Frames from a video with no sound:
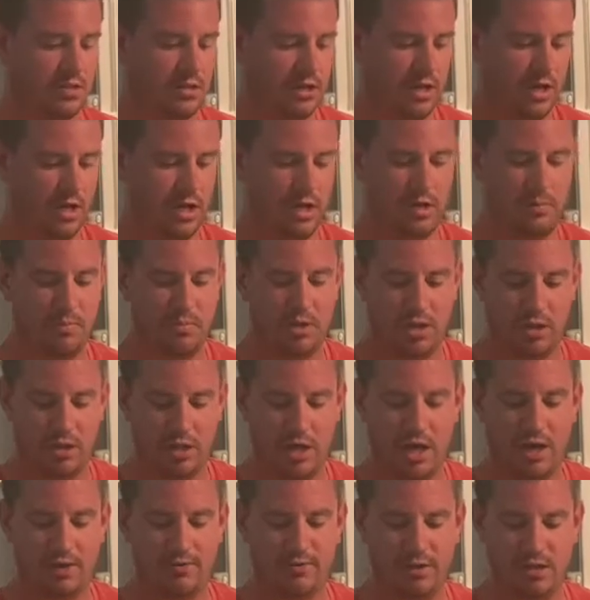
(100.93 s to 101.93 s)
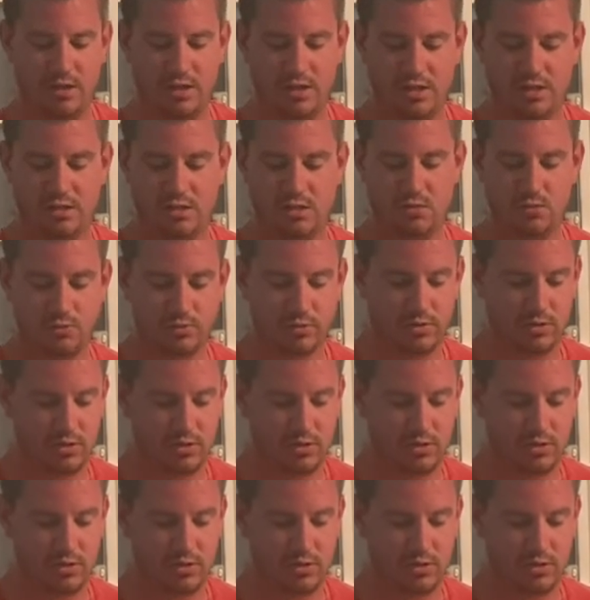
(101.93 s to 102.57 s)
A lot of it is the roux